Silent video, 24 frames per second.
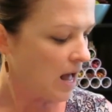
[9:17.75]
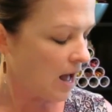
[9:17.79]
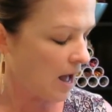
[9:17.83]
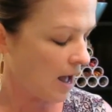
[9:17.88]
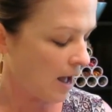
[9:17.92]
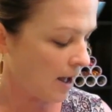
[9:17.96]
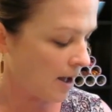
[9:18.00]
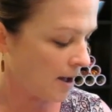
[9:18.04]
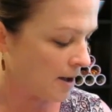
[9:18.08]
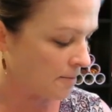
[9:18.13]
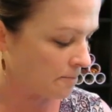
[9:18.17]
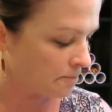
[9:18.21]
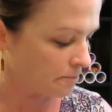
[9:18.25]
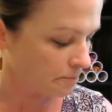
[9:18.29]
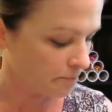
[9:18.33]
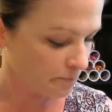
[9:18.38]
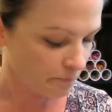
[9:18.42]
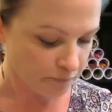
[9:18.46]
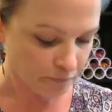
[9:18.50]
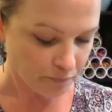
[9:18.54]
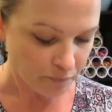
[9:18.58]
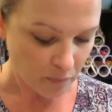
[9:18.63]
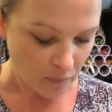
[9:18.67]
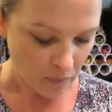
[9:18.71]
Um,
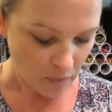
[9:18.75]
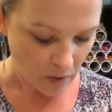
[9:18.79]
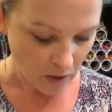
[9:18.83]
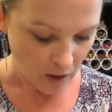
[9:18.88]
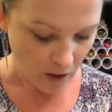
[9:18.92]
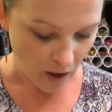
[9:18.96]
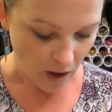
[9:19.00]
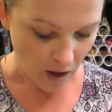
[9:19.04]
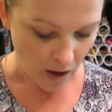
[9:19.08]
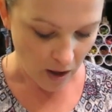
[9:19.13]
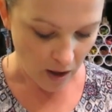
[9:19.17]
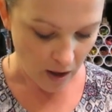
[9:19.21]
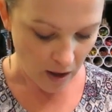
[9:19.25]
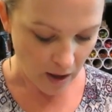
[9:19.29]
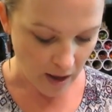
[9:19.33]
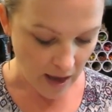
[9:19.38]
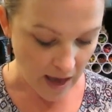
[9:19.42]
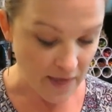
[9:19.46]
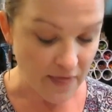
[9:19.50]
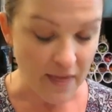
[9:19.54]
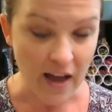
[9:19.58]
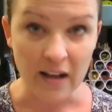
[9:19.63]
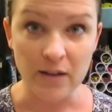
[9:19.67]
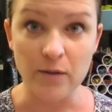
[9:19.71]

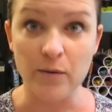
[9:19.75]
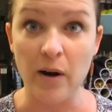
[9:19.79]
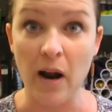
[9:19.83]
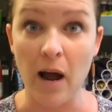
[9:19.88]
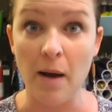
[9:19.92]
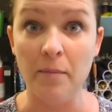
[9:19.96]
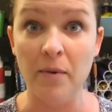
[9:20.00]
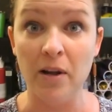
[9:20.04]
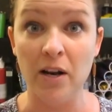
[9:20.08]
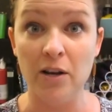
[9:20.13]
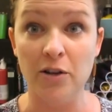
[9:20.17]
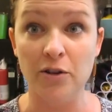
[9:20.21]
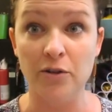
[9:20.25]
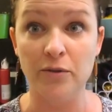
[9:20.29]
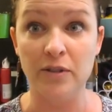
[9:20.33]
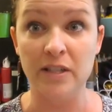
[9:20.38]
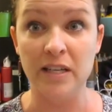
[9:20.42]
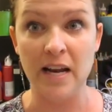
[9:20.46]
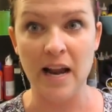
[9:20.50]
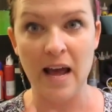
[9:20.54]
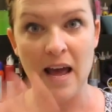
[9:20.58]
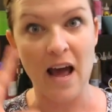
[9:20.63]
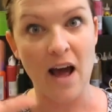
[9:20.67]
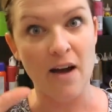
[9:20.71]
and that's what I'm going to do
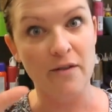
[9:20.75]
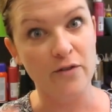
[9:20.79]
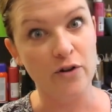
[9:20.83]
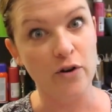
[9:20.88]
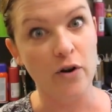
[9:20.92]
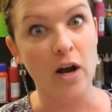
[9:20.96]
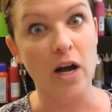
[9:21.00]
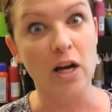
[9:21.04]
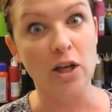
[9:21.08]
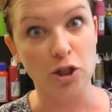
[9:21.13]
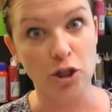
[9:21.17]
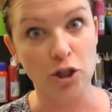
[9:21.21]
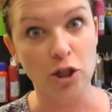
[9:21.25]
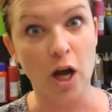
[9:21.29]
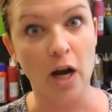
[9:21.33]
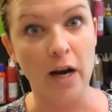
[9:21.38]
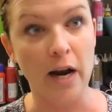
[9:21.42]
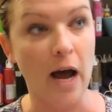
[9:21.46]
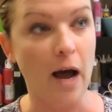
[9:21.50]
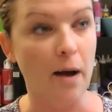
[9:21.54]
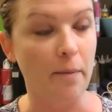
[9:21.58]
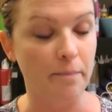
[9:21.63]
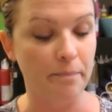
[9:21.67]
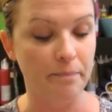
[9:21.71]
today after I
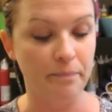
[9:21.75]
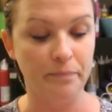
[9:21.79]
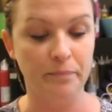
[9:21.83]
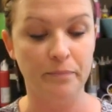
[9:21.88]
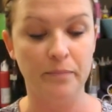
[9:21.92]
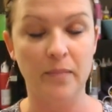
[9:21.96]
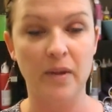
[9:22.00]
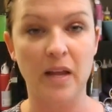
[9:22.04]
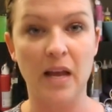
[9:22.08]
shut up.